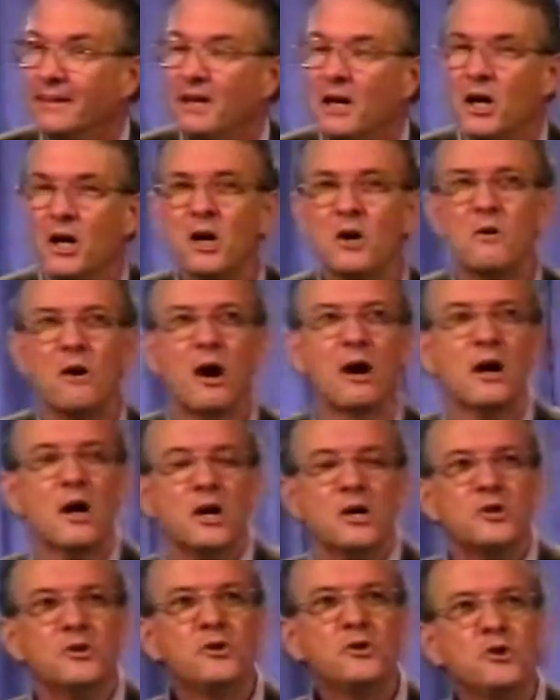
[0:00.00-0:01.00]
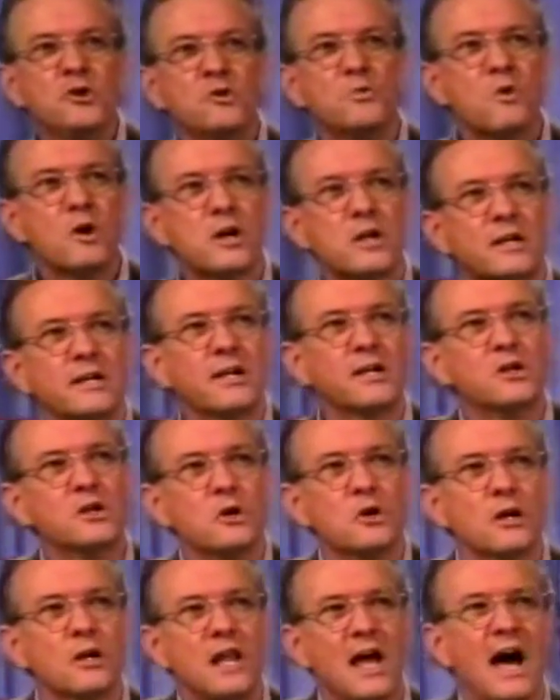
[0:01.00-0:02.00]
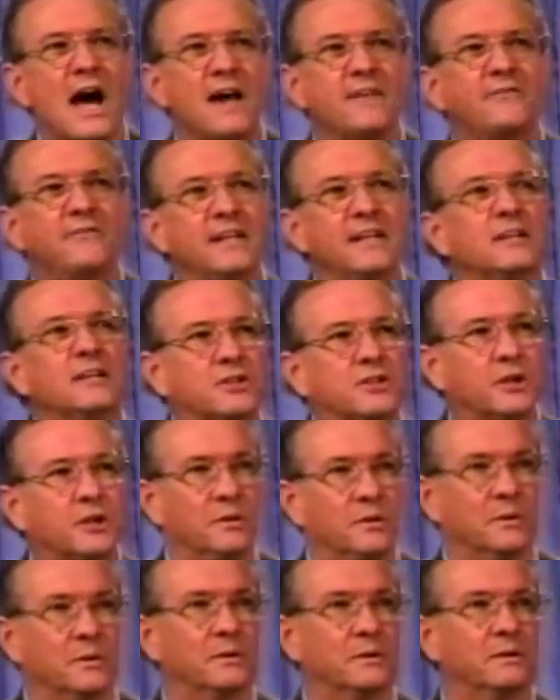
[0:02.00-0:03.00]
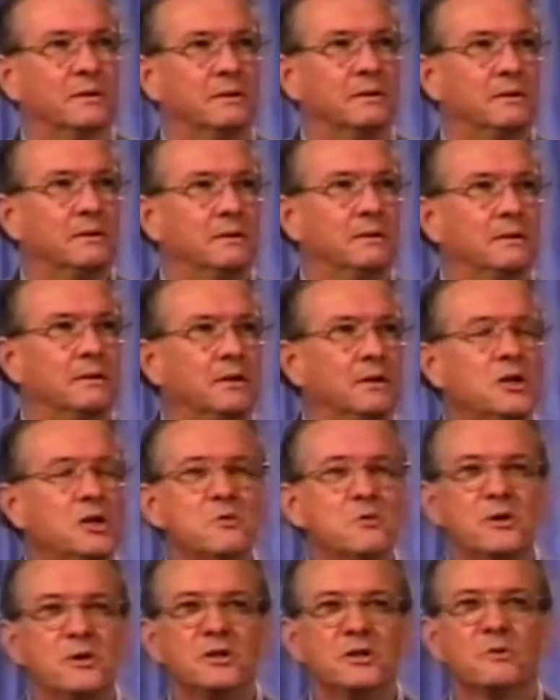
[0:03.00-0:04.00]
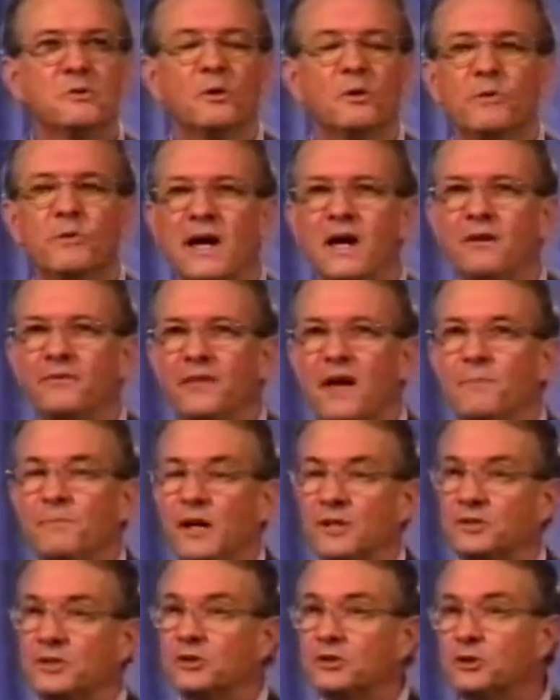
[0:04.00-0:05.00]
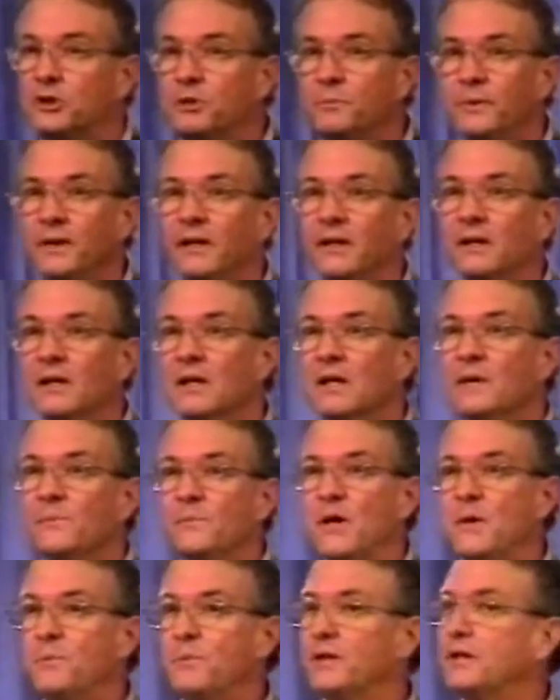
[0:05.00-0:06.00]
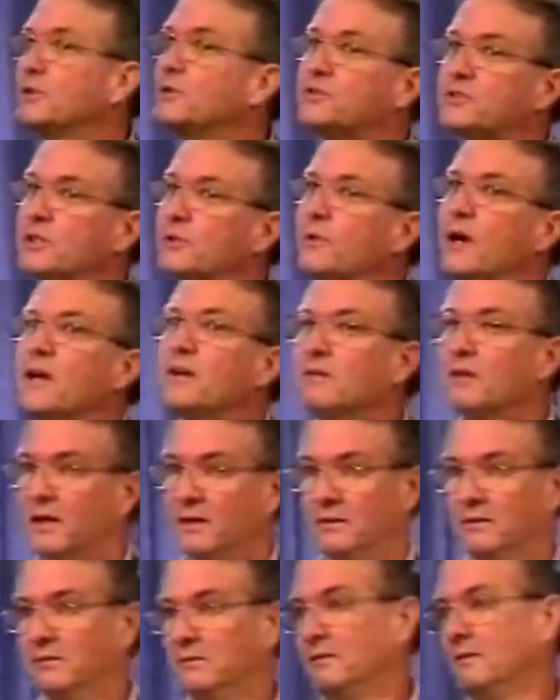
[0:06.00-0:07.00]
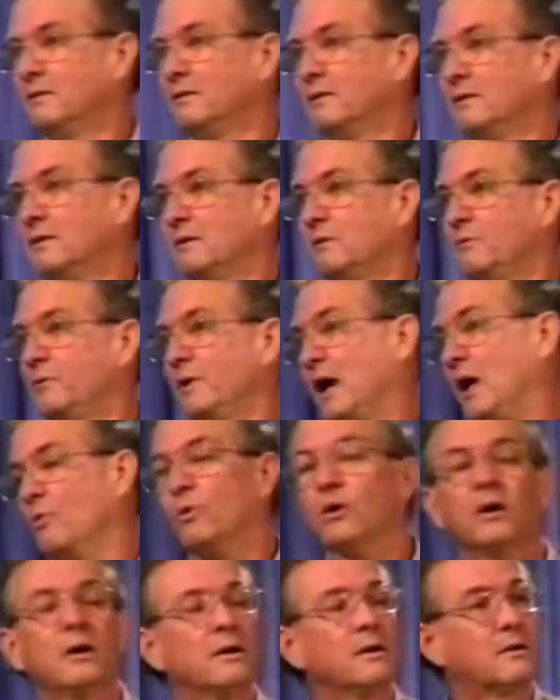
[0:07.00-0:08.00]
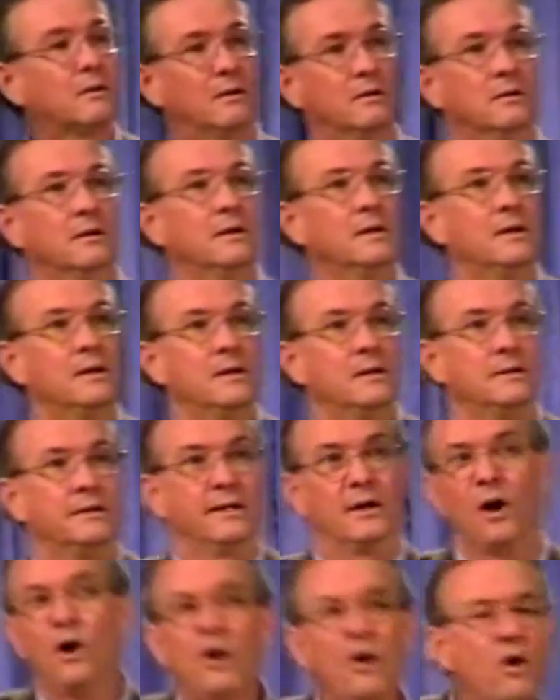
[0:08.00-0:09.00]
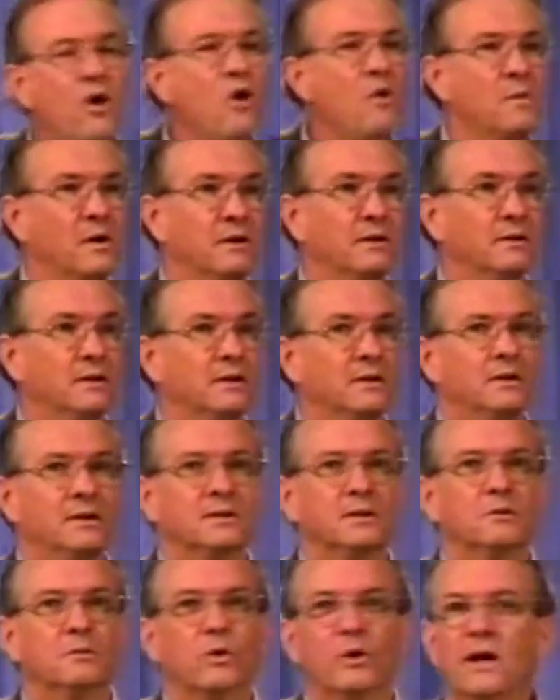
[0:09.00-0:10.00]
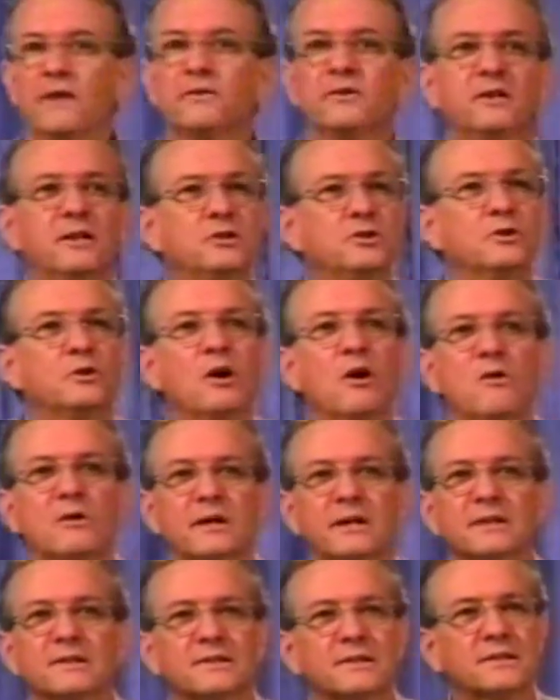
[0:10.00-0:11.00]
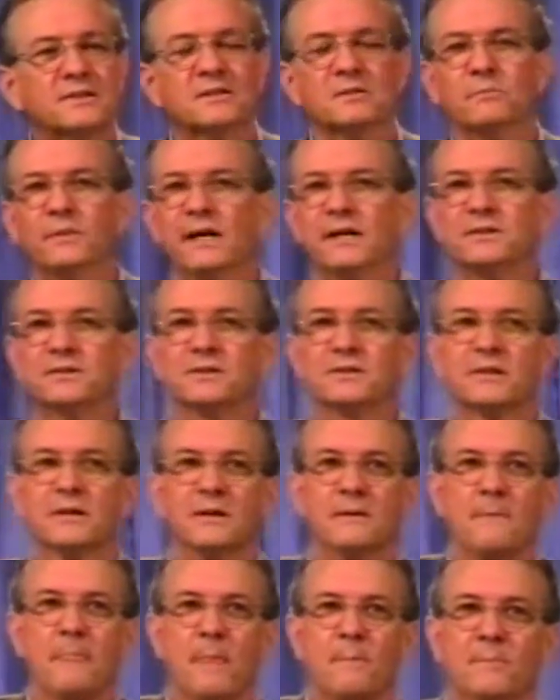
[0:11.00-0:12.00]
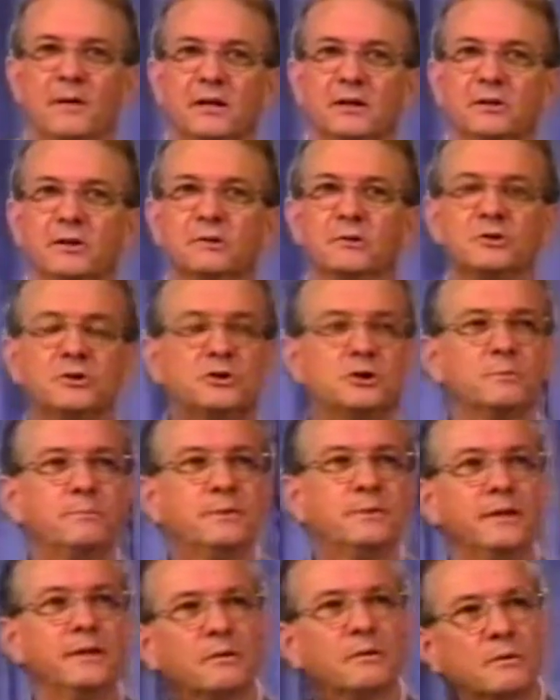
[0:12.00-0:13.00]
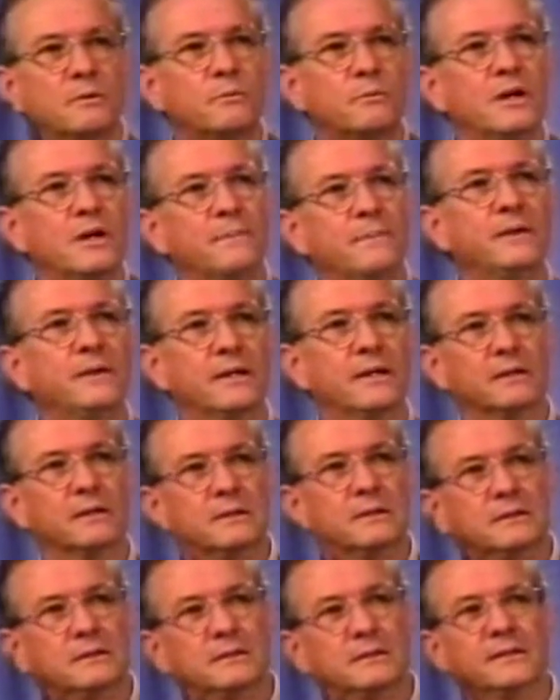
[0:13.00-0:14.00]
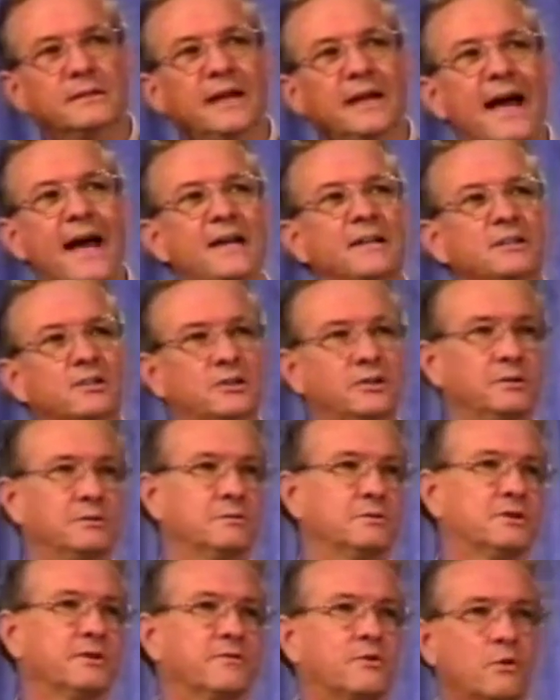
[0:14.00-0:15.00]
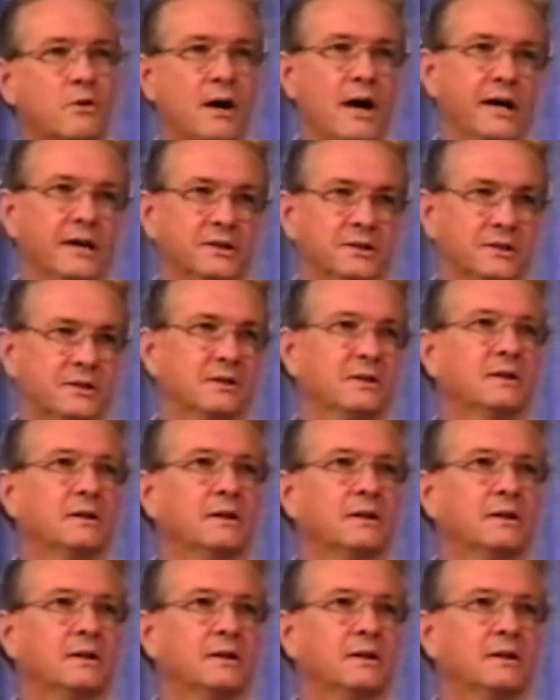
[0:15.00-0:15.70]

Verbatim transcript: Who are you working your life into? Who are you around that much? It should be people that you see regularly at work or at home or wherever that you go on a consistent basis, but you should be rubbing the attitudes of Christ